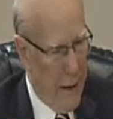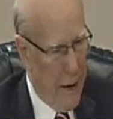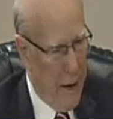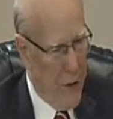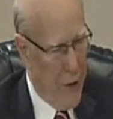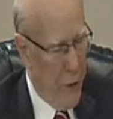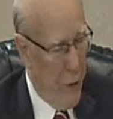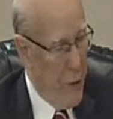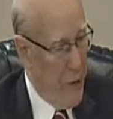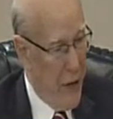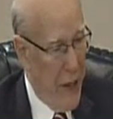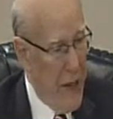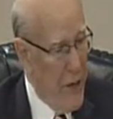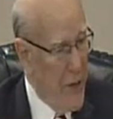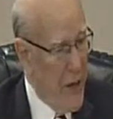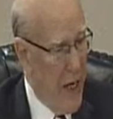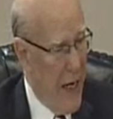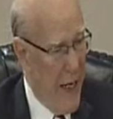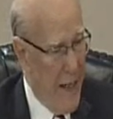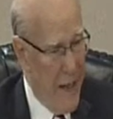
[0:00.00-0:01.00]
So it was
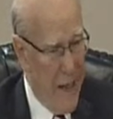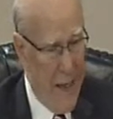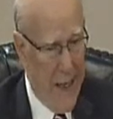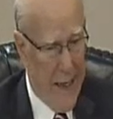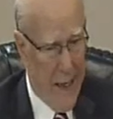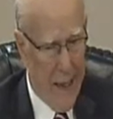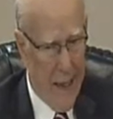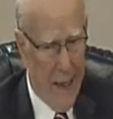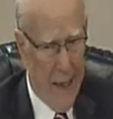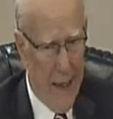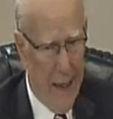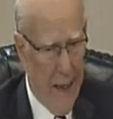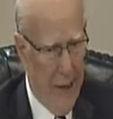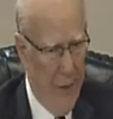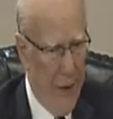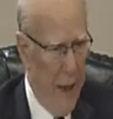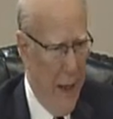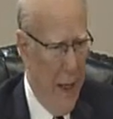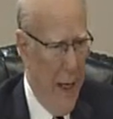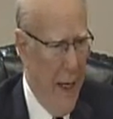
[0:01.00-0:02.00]
his idea,
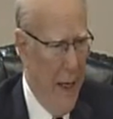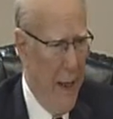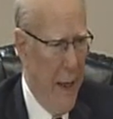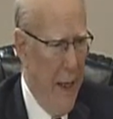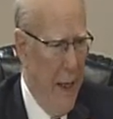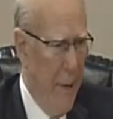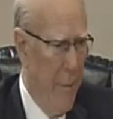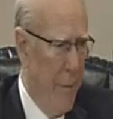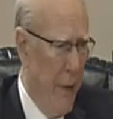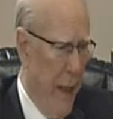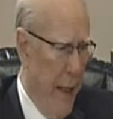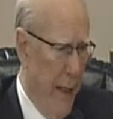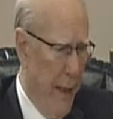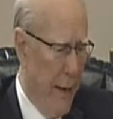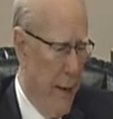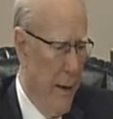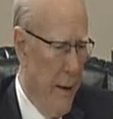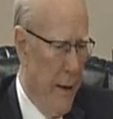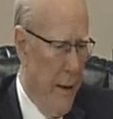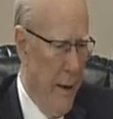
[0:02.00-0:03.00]
and then I came back
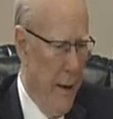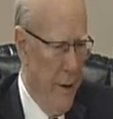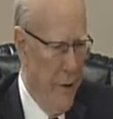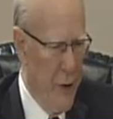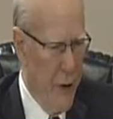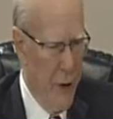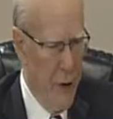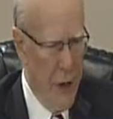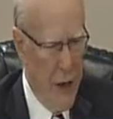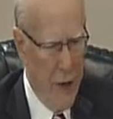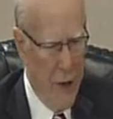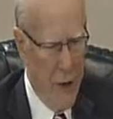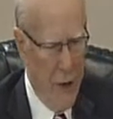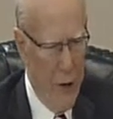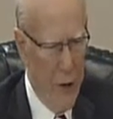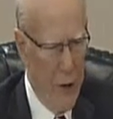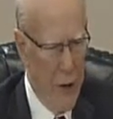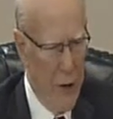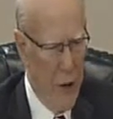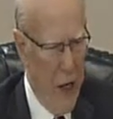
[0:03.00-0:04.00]
and suggested
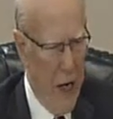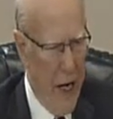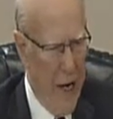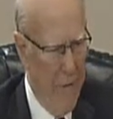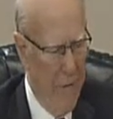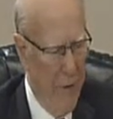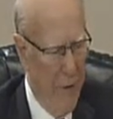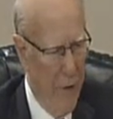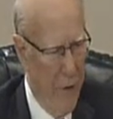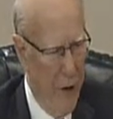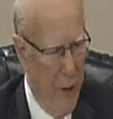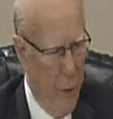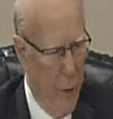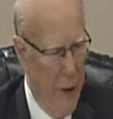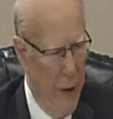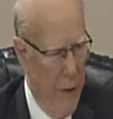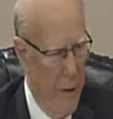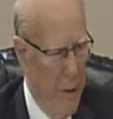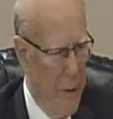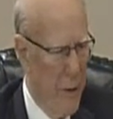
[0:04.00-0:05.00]
to staff, and then
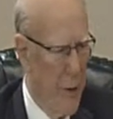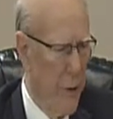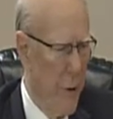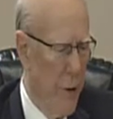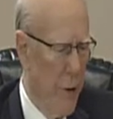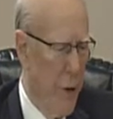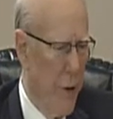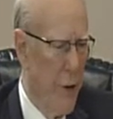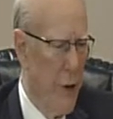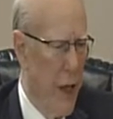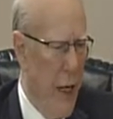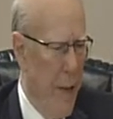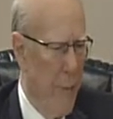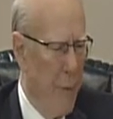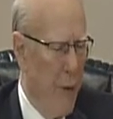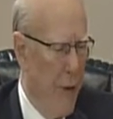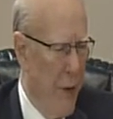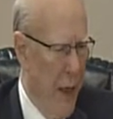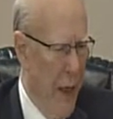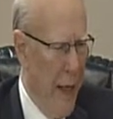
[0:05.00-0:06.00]
we sort of
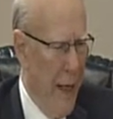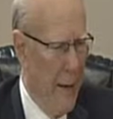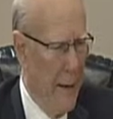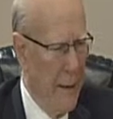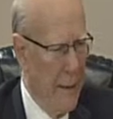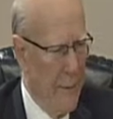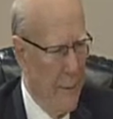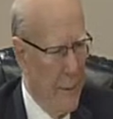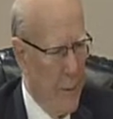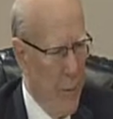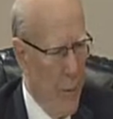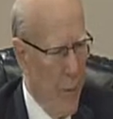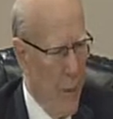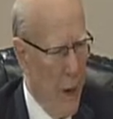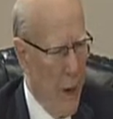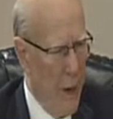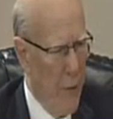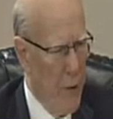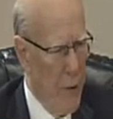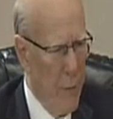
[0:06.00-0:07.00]
adopted that.
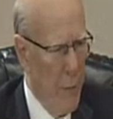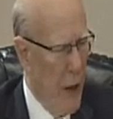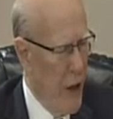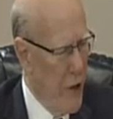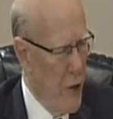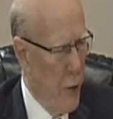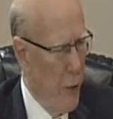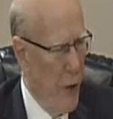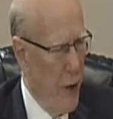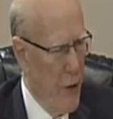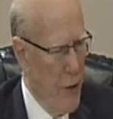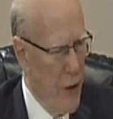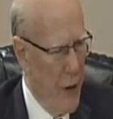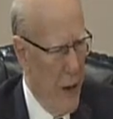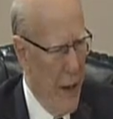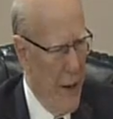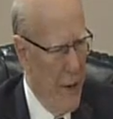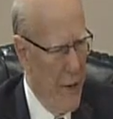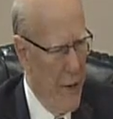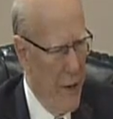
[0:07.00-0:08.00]
It was much
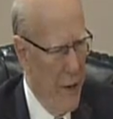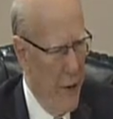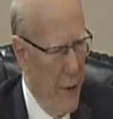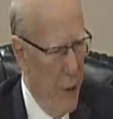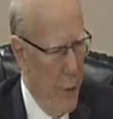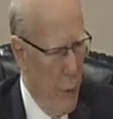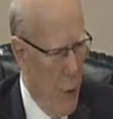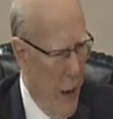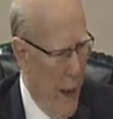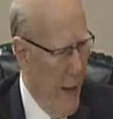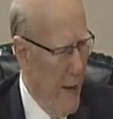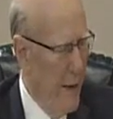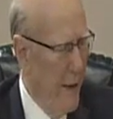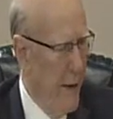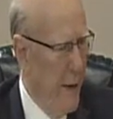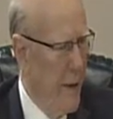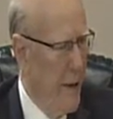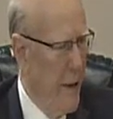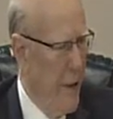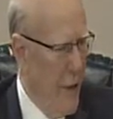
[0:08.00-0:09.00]
criticized. You're right,
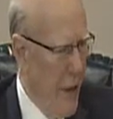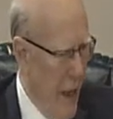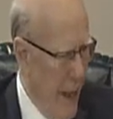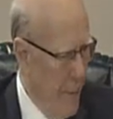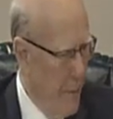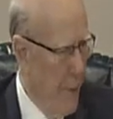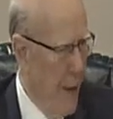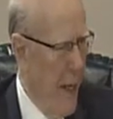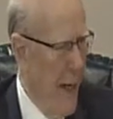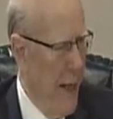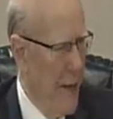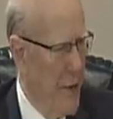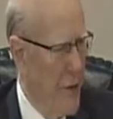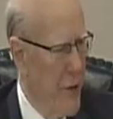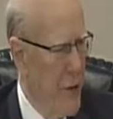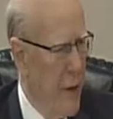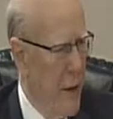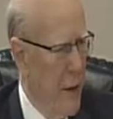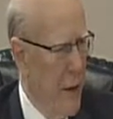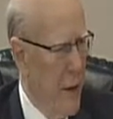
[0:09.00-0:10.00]
it did not
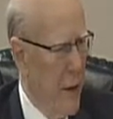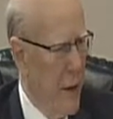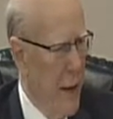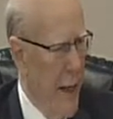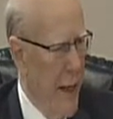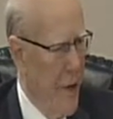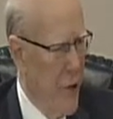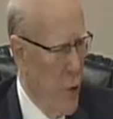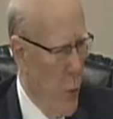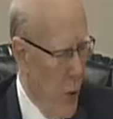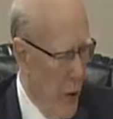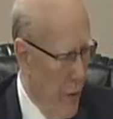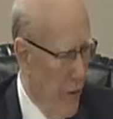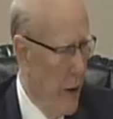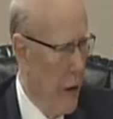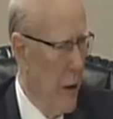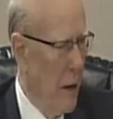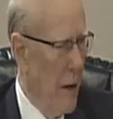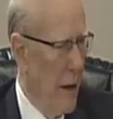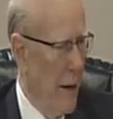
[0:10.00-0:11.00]
pass at 12
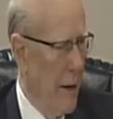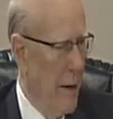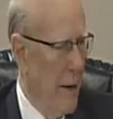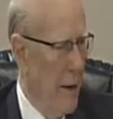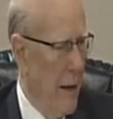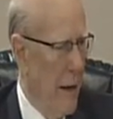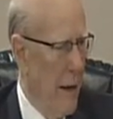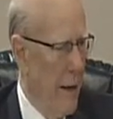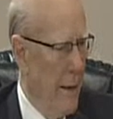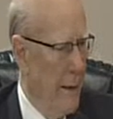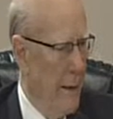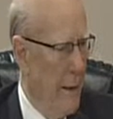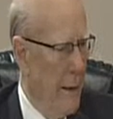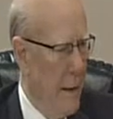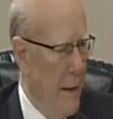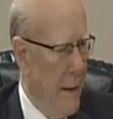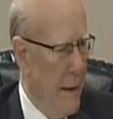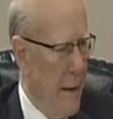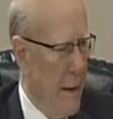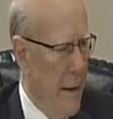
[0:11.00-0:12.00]
o'clock at night,
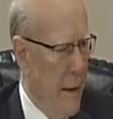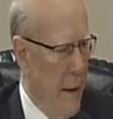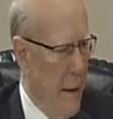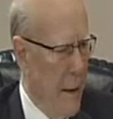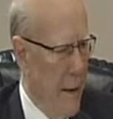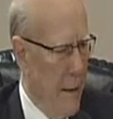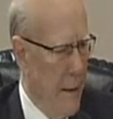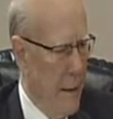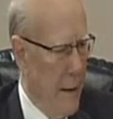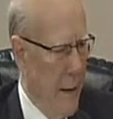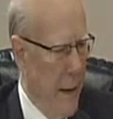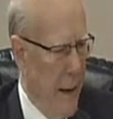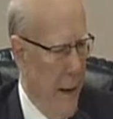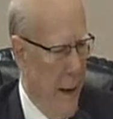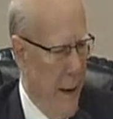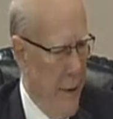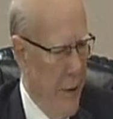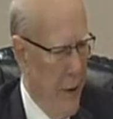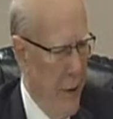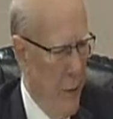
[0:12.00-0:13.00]

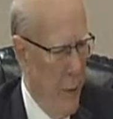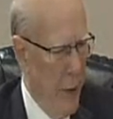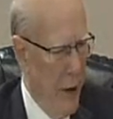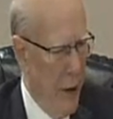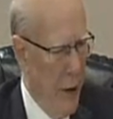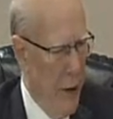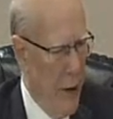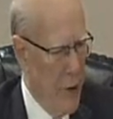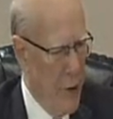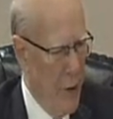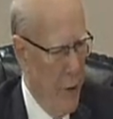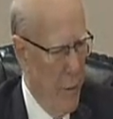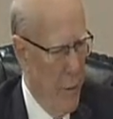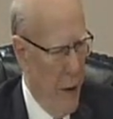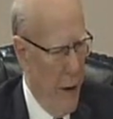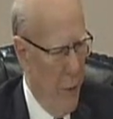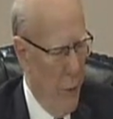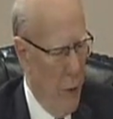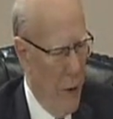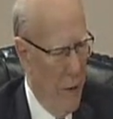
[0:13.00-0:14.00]
and we lost it
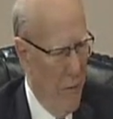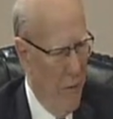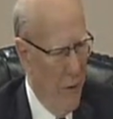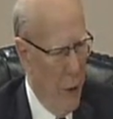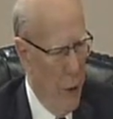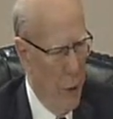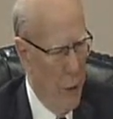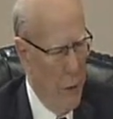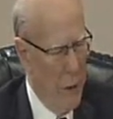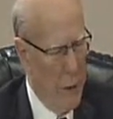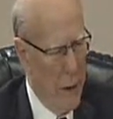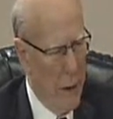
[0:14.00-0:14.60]
by 1 vote.